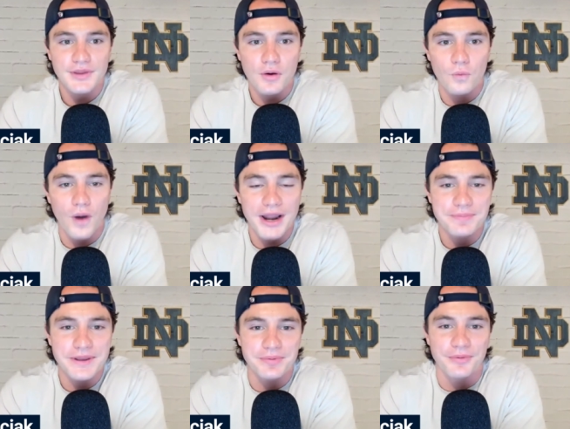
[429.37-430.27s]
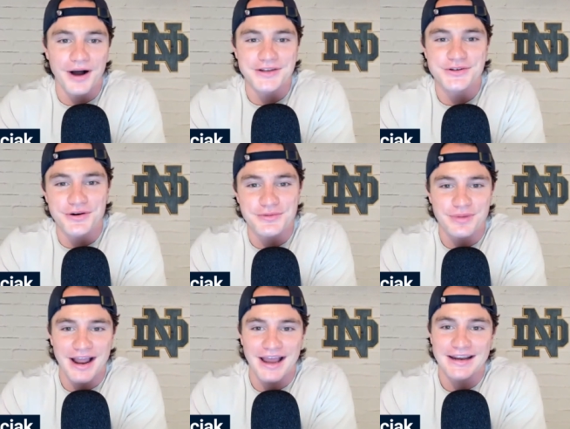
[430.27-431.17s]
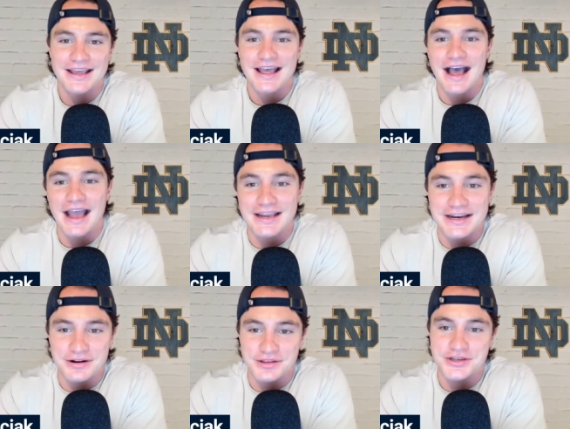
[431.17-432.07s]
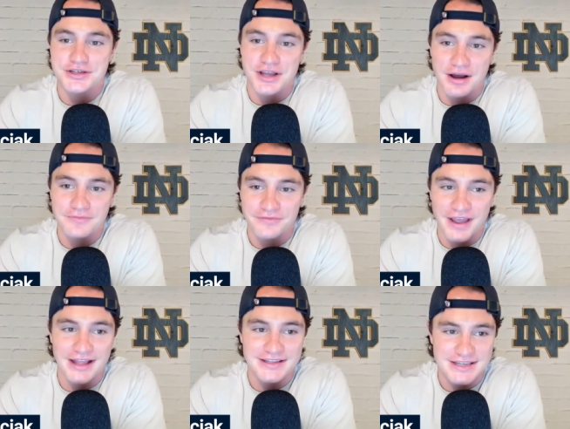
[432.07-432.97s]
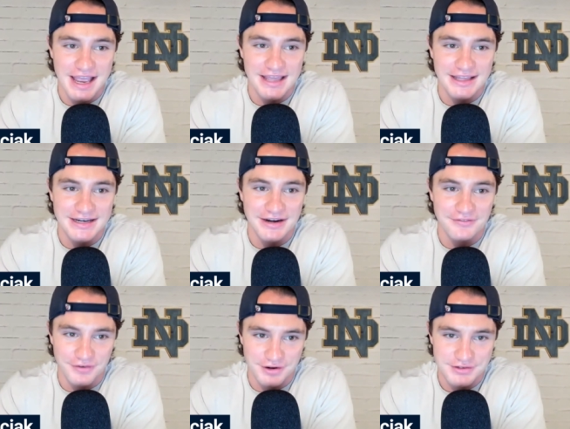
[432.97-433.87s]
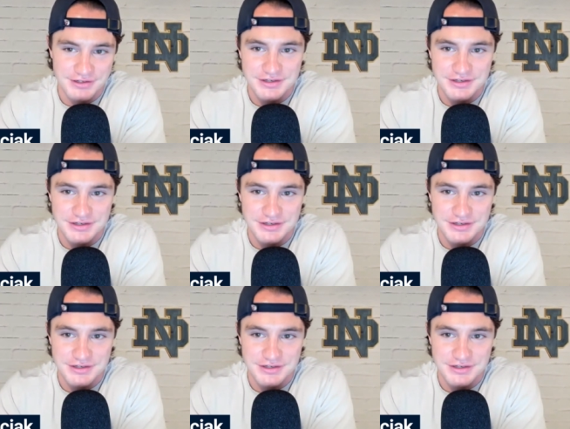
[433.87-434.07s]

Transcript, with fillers: Why do people want Jordan Brand? I can hear the Scum fans saying they did it first.